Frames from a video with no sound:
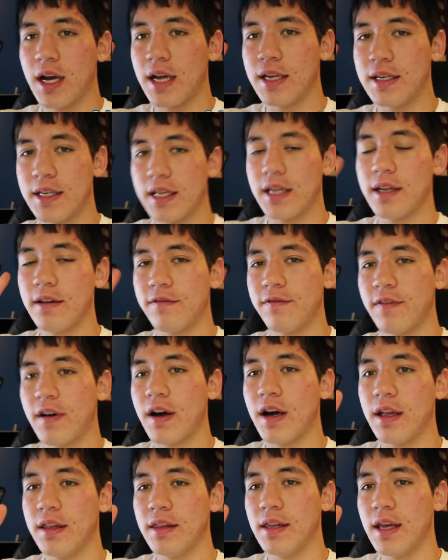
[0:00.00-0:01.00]
I did
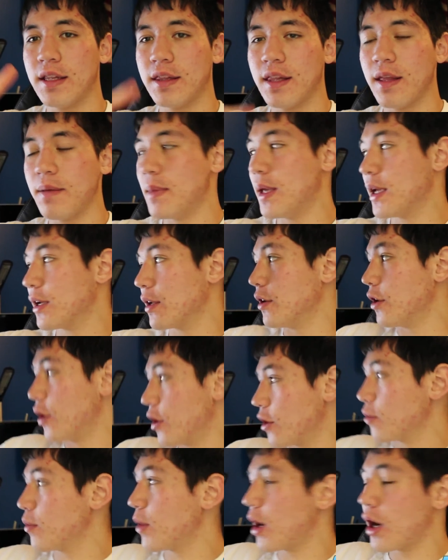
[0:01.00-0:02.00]
find that they make
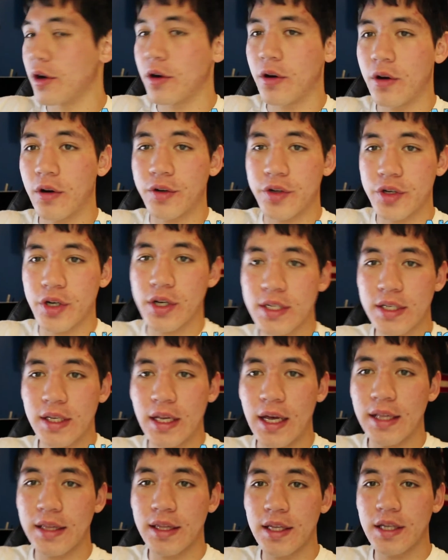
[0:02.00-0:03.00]
another monitor just
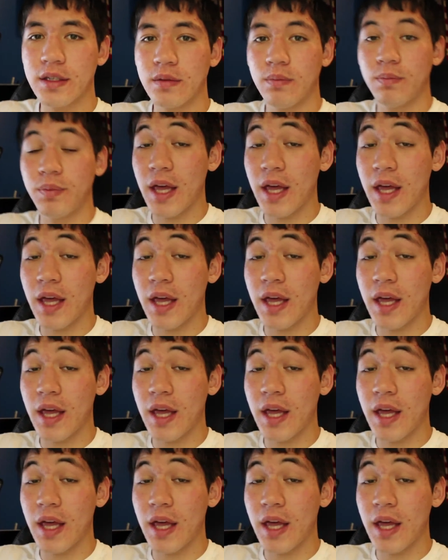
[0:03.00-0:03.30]
like this